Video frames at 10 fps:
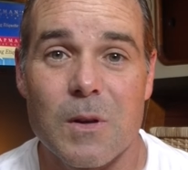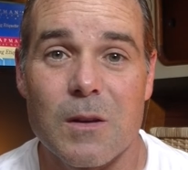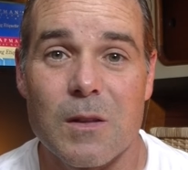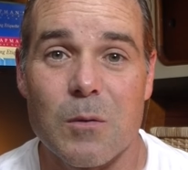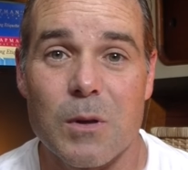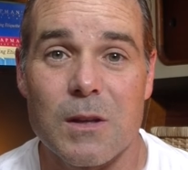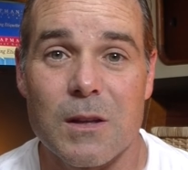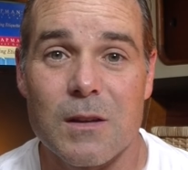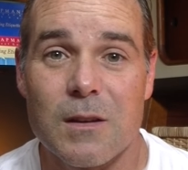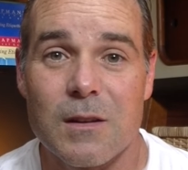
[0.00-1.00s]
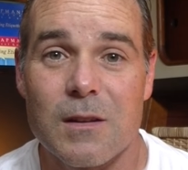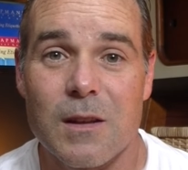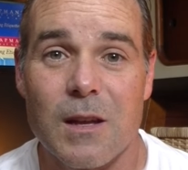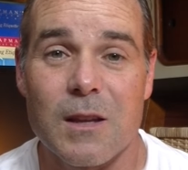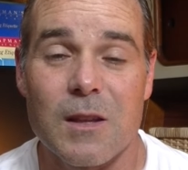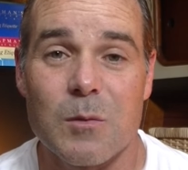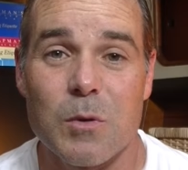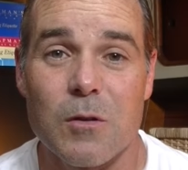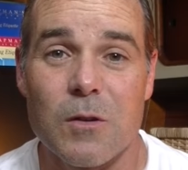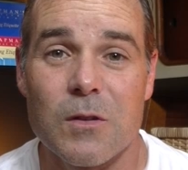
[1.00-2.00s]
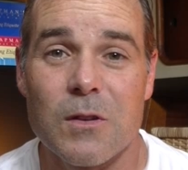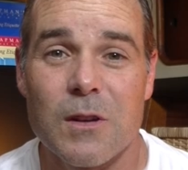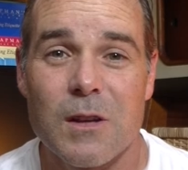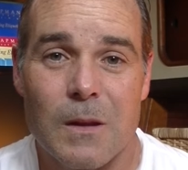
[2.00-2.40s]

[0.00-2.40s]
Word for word: uh, that we did any of these maneuvers.